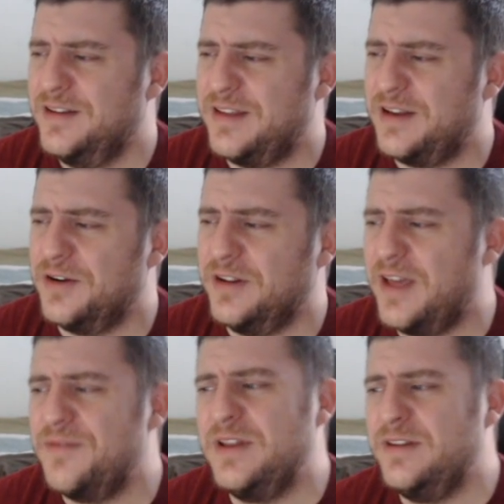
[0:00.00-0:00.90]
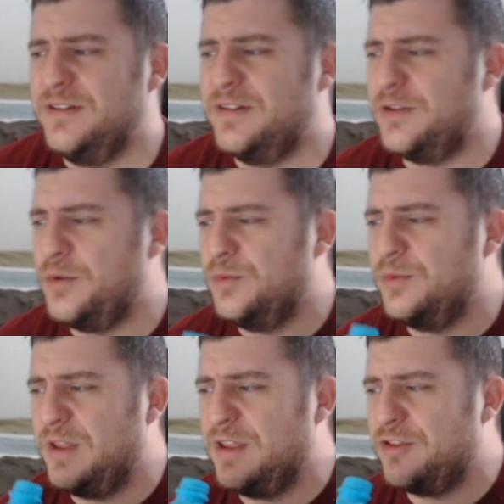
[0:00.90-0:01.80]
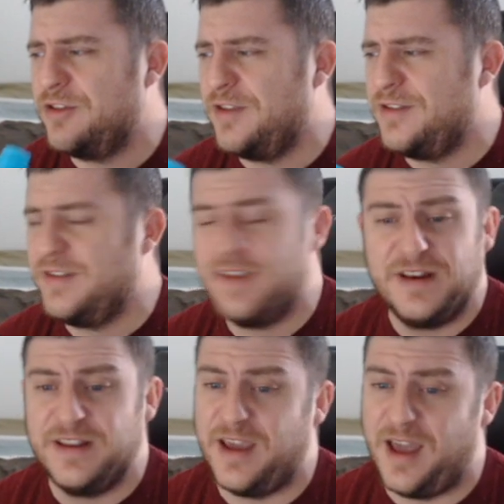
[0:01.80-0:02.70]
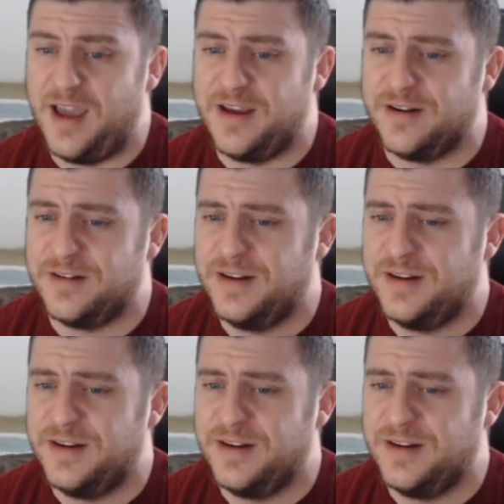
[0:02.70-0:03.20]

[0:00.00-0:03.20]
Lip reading: 10 or 11 to do it justice. I didn't get hired.